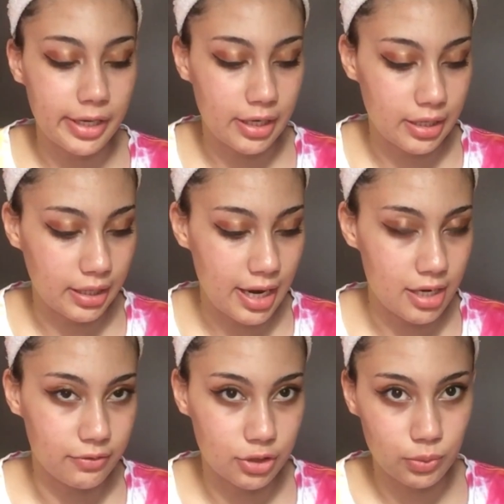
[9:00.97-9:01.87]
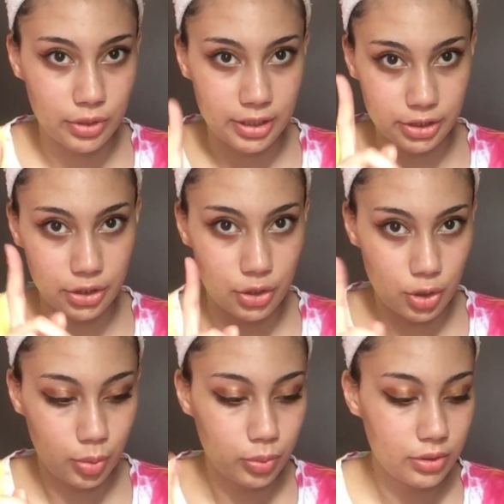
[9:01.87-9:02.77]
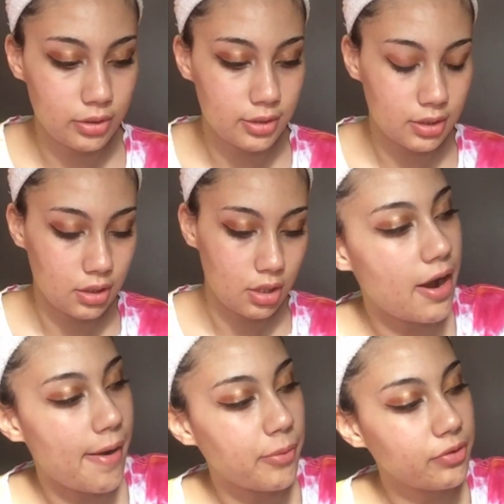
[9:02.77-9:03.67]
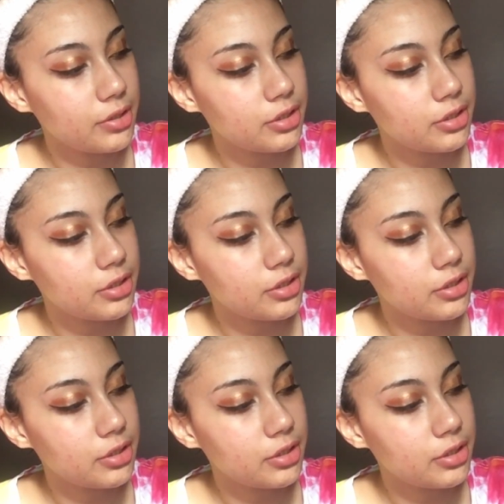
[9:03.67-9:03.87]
and I kind of just want it to go upwards. I'm not